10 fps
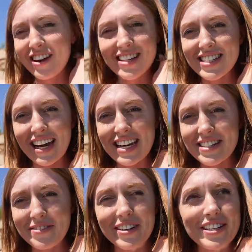Last night he
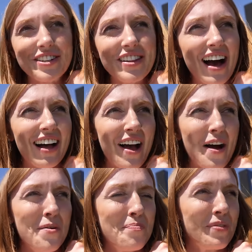didn't want to do that,
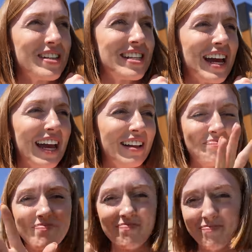um, but today
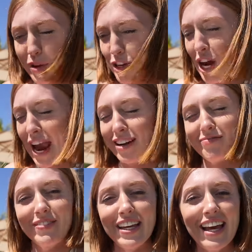with Shane,
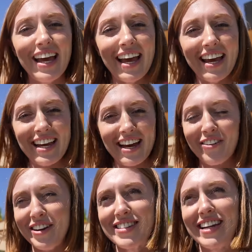he
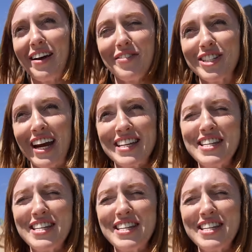honestly loves Shane